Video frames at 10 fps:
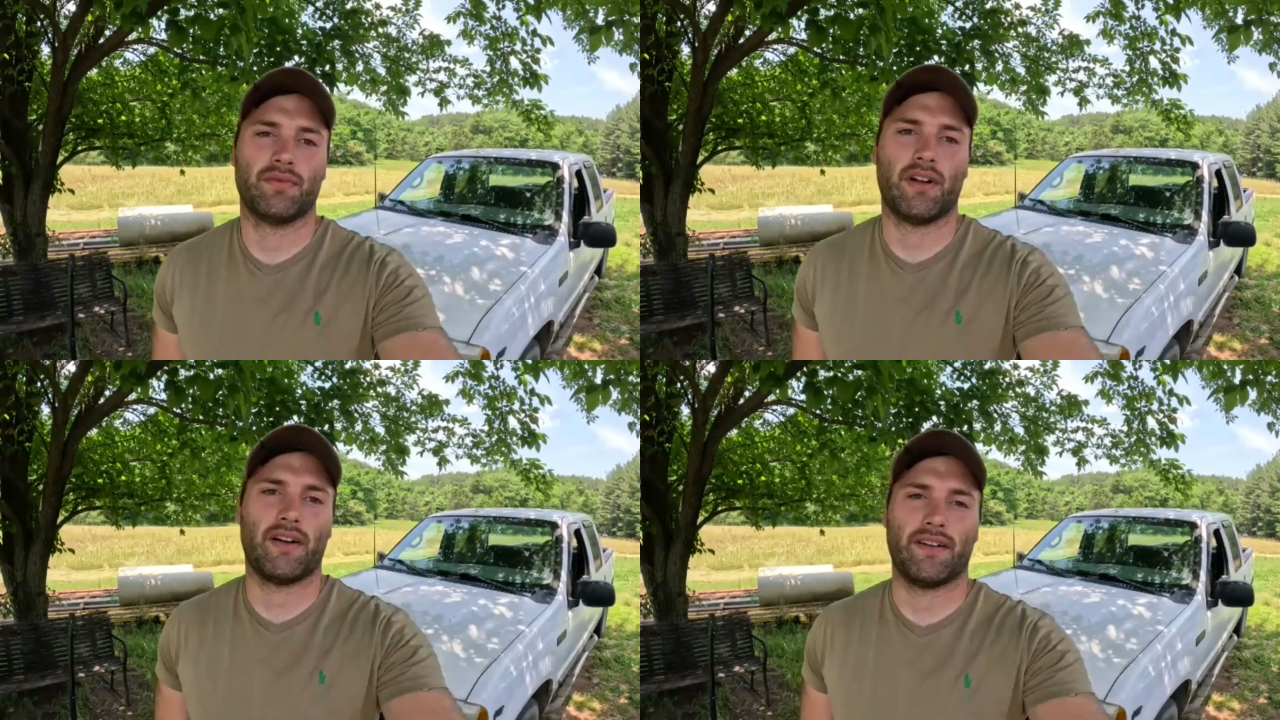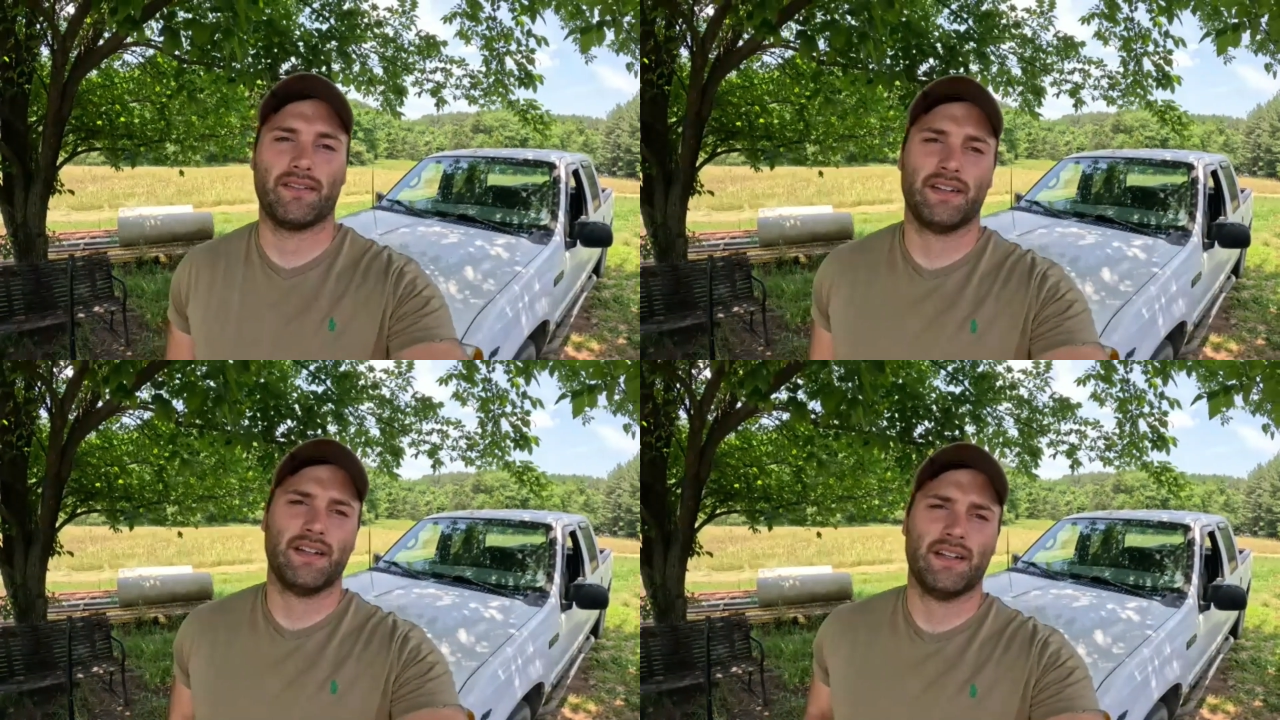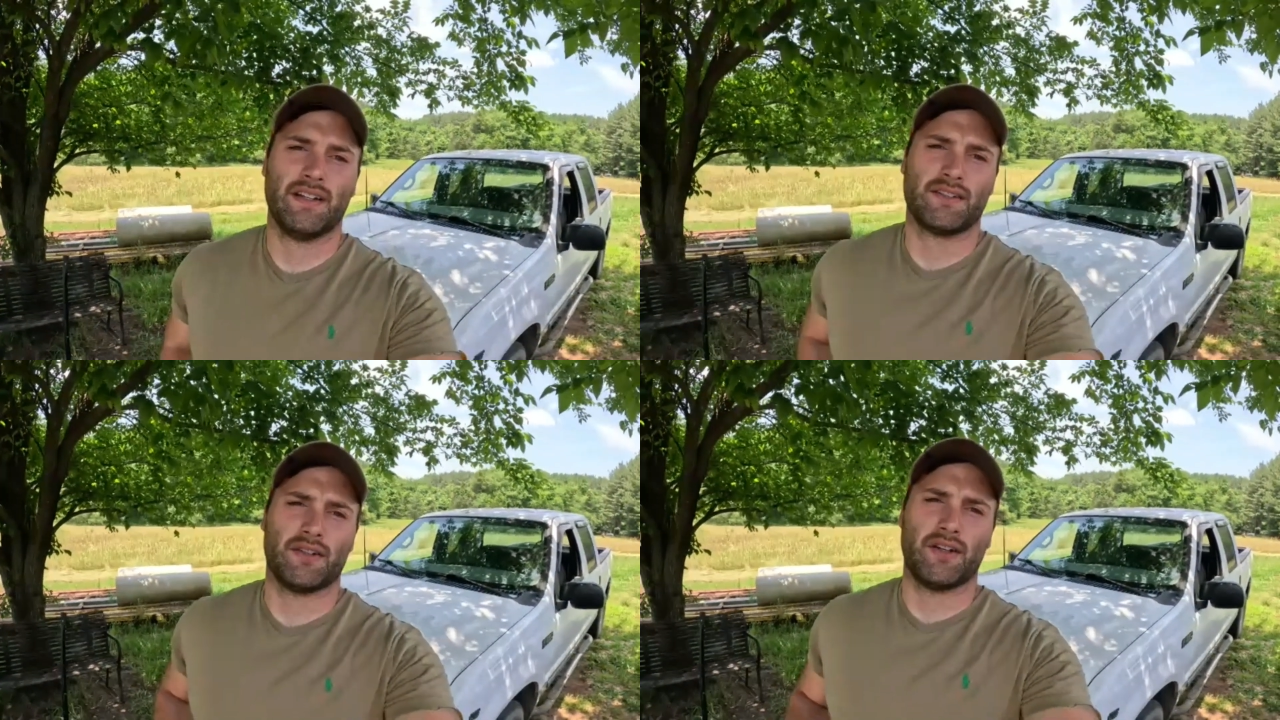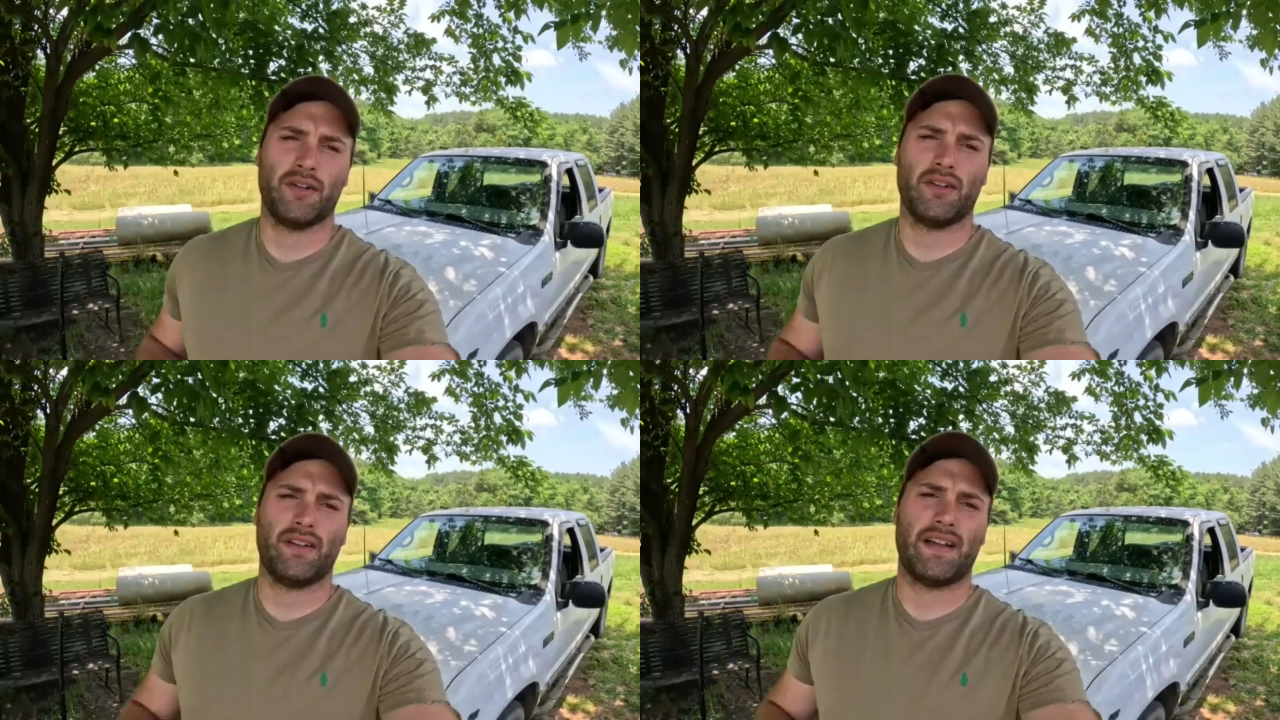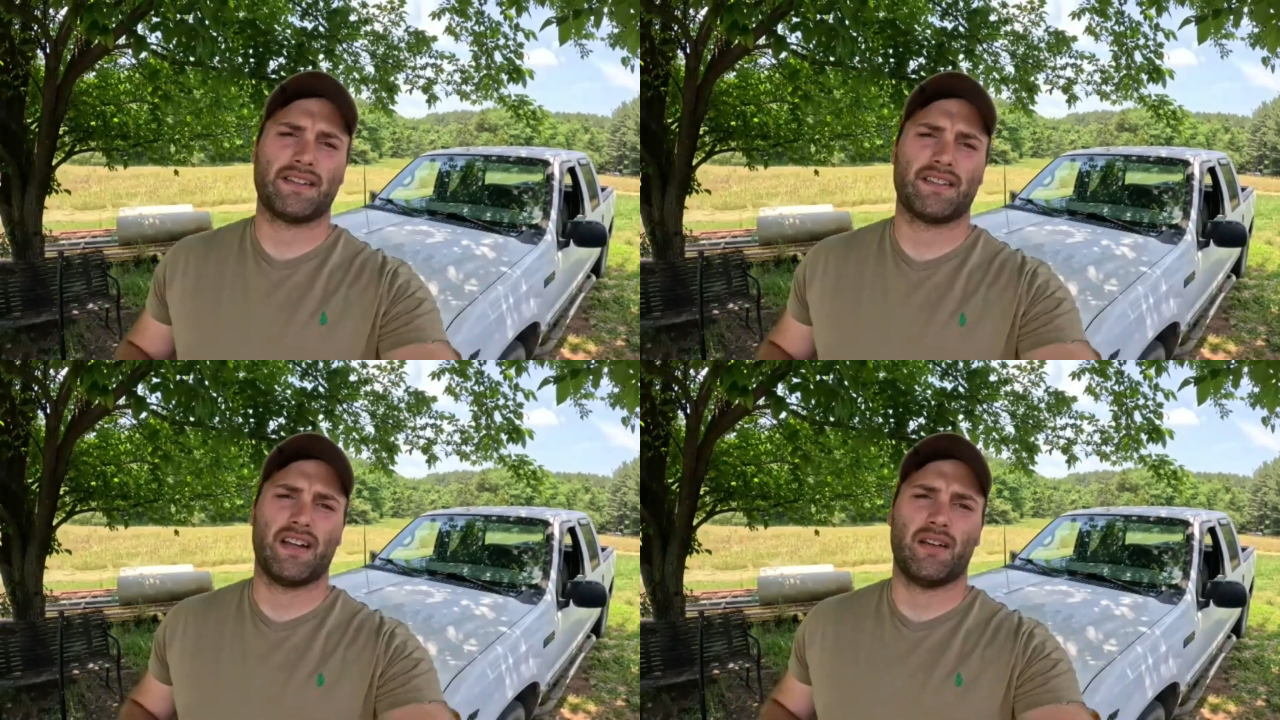Alright, so I know
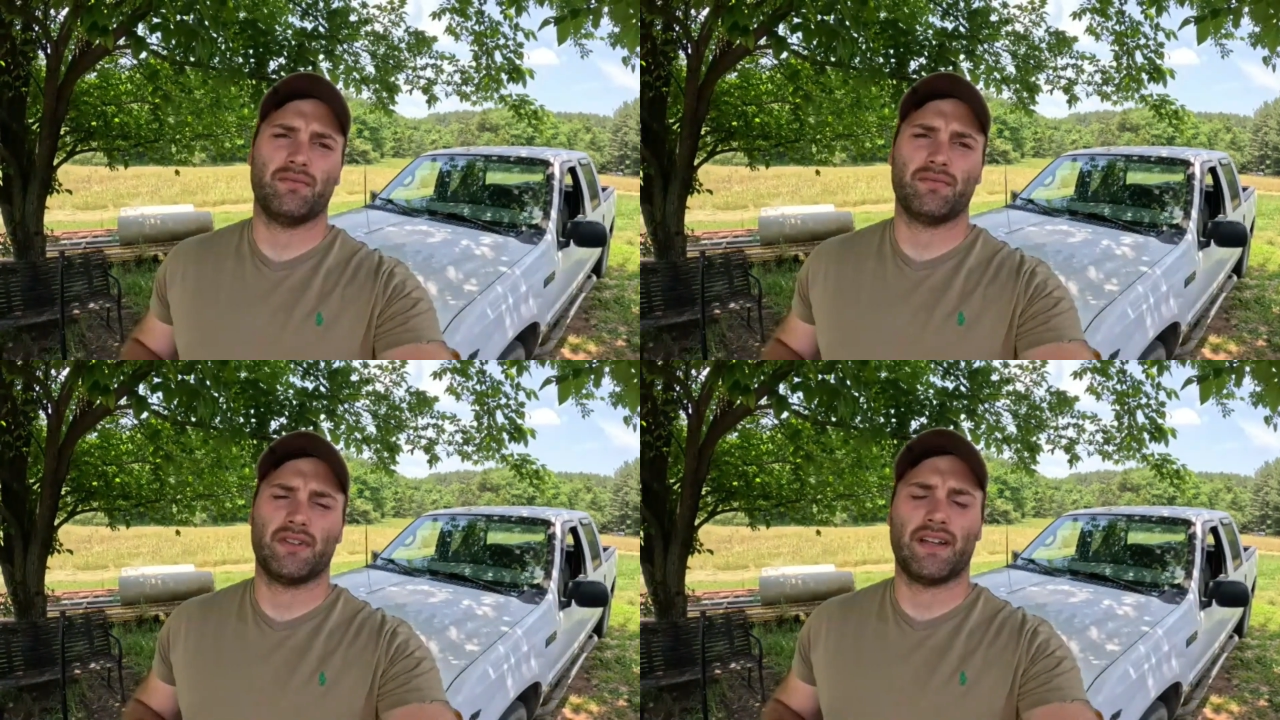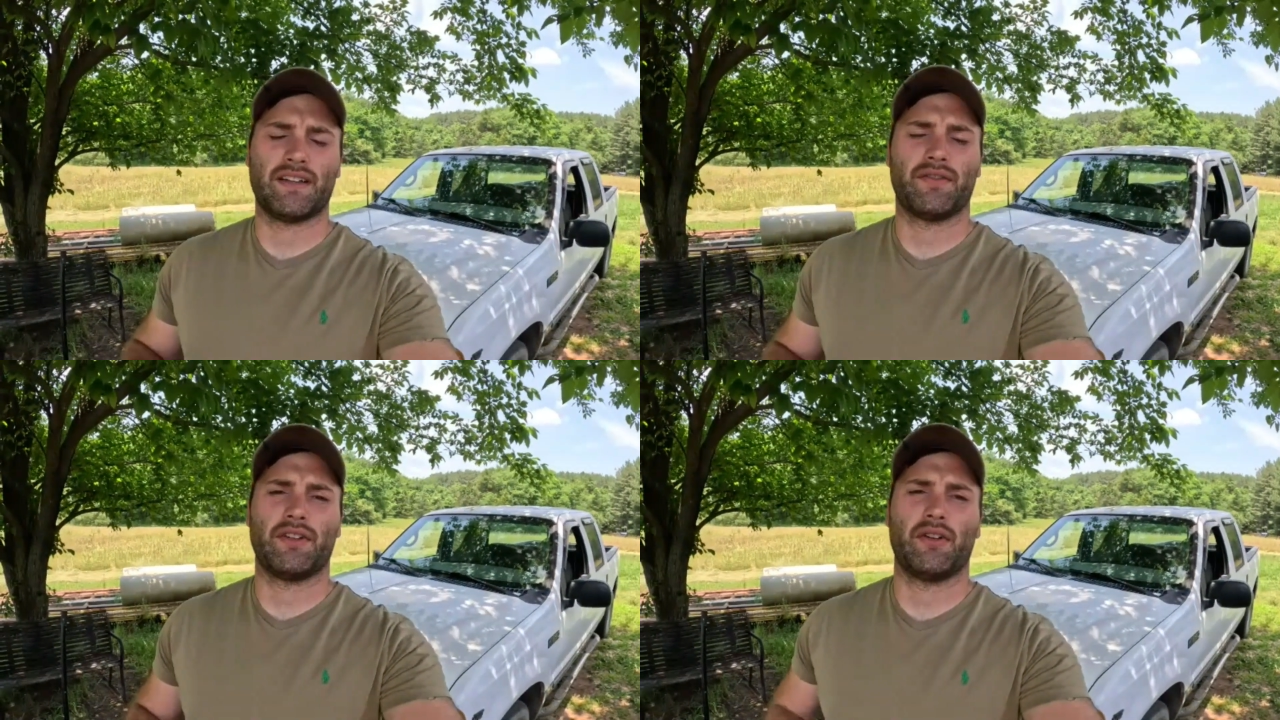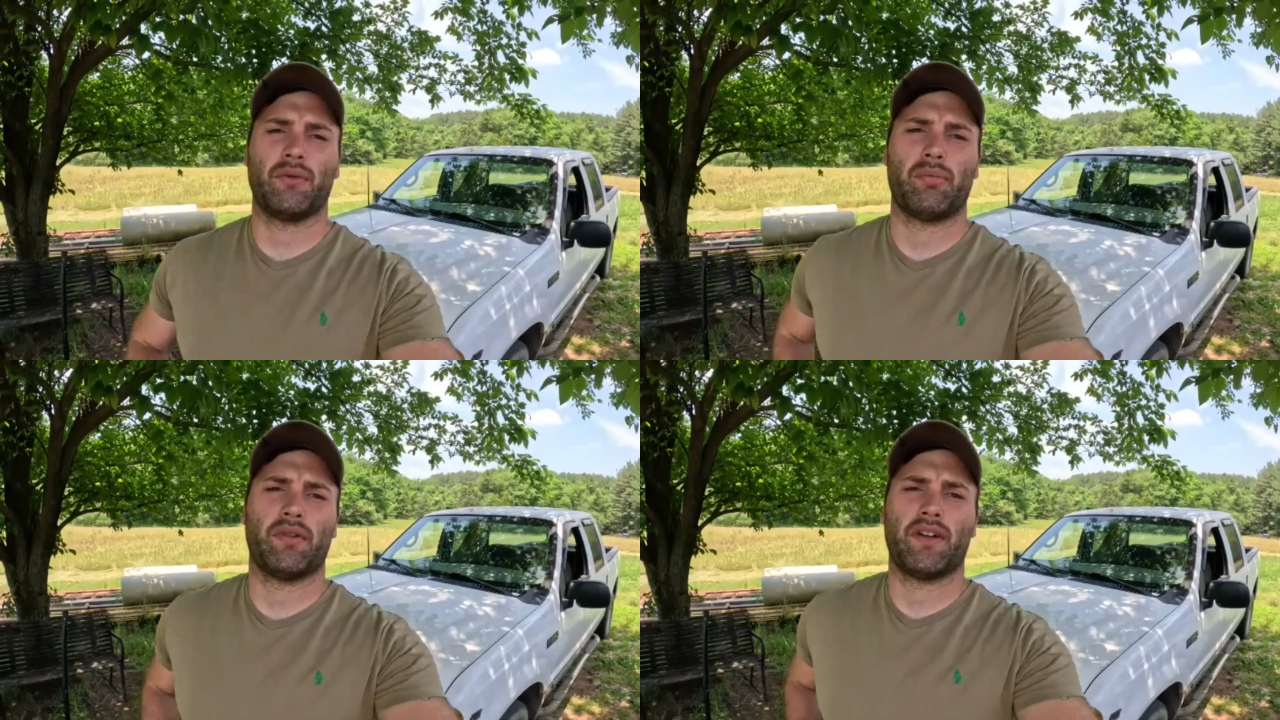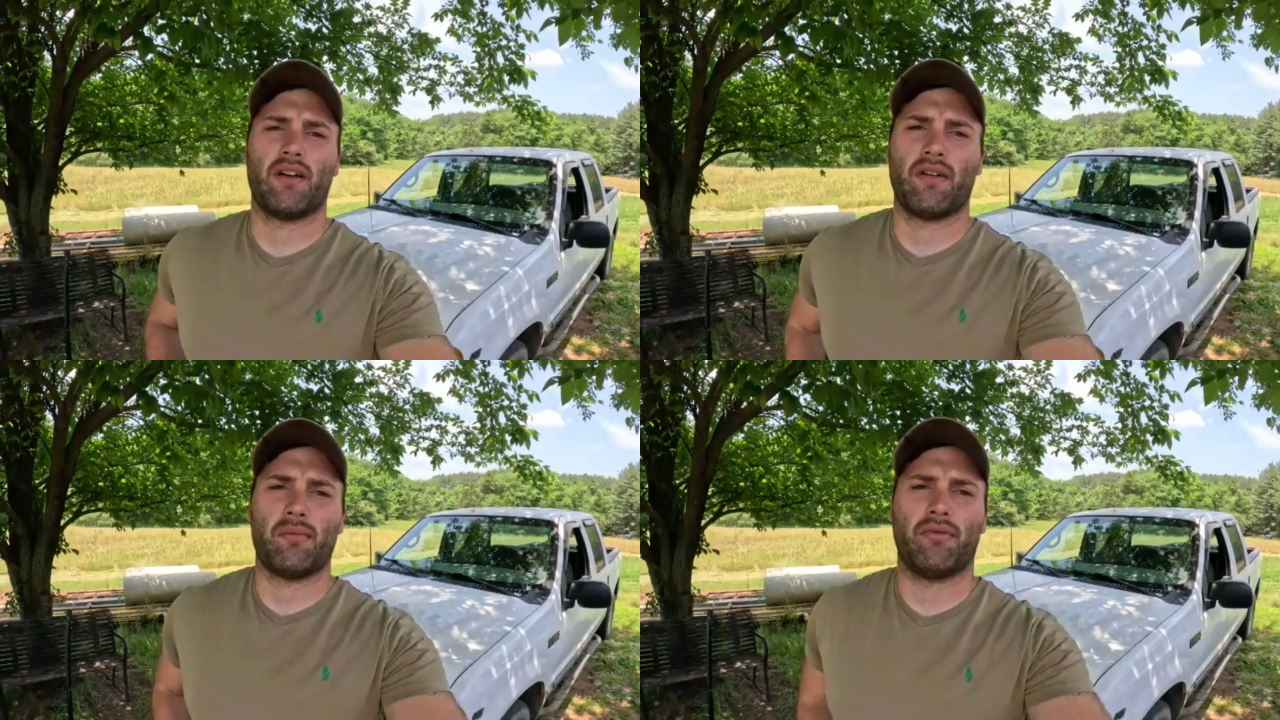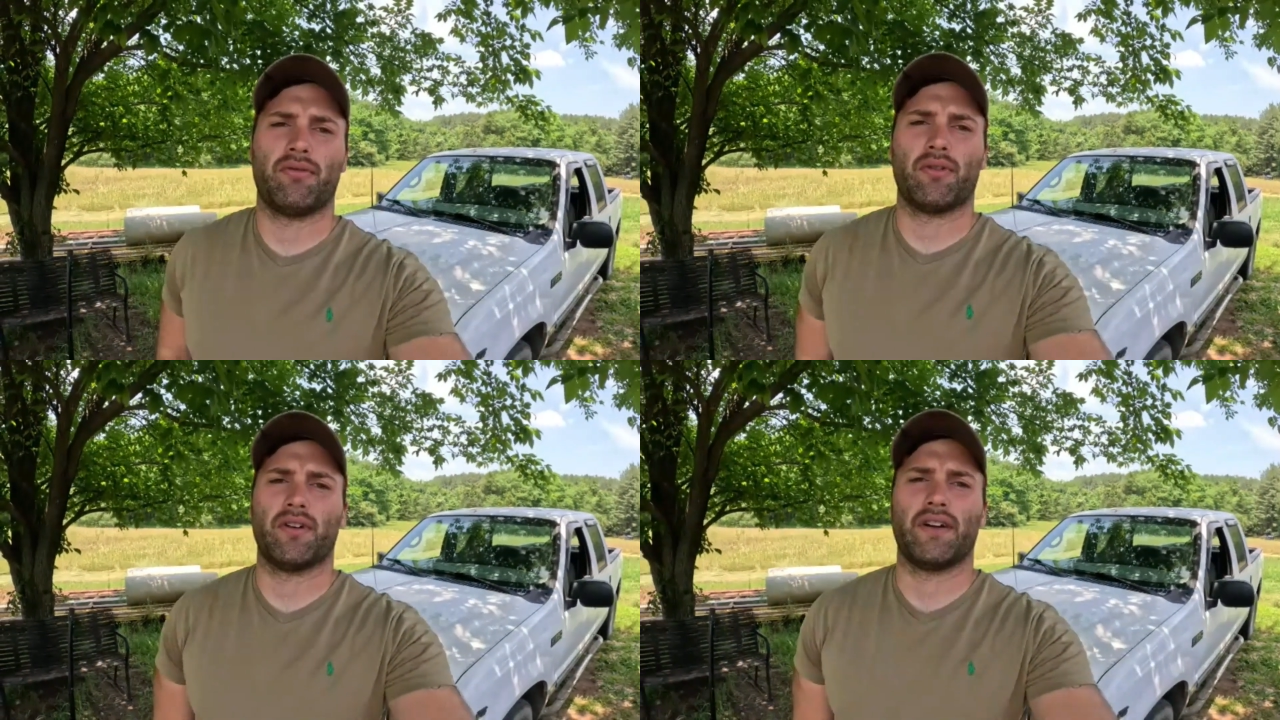the last video we put out right
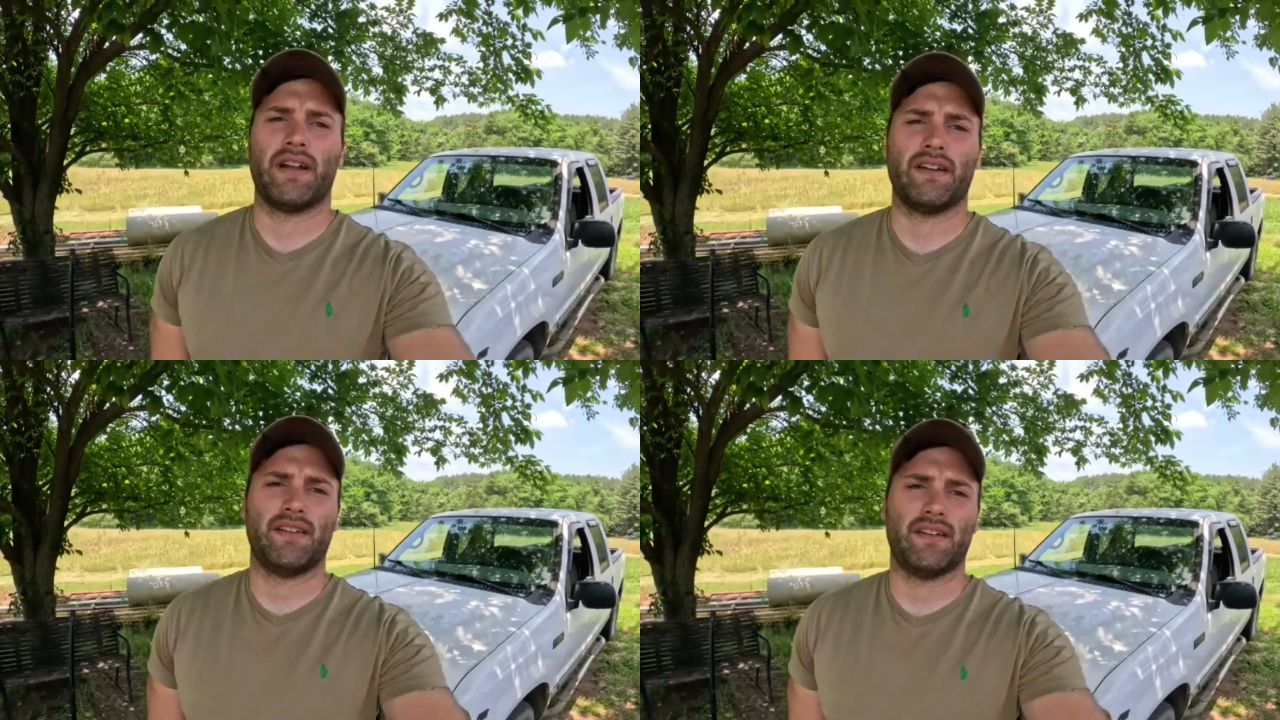before AT,